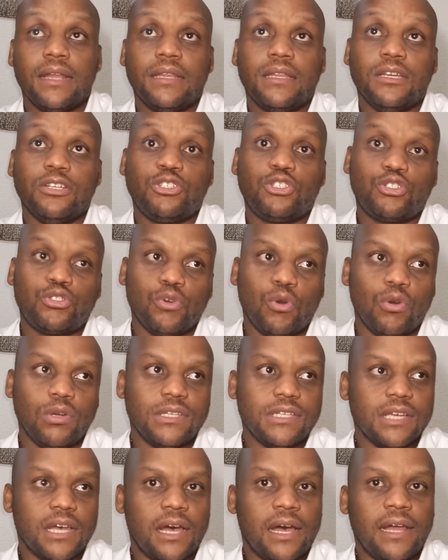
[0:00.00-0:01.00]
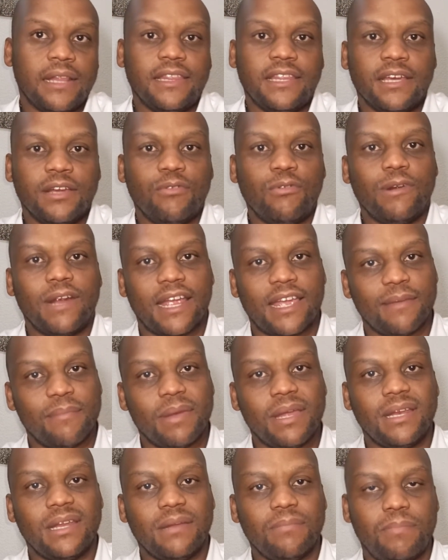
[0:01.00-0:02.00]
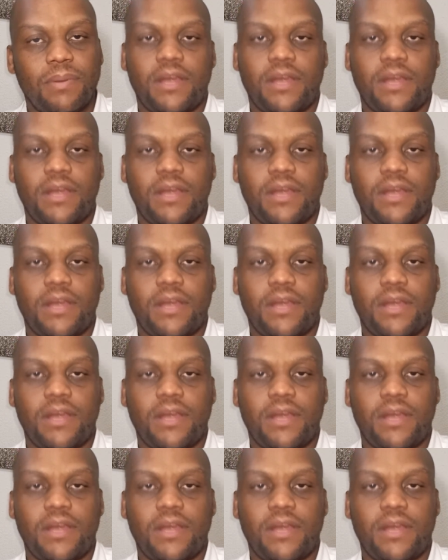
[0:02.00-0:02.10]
the shorter the recommended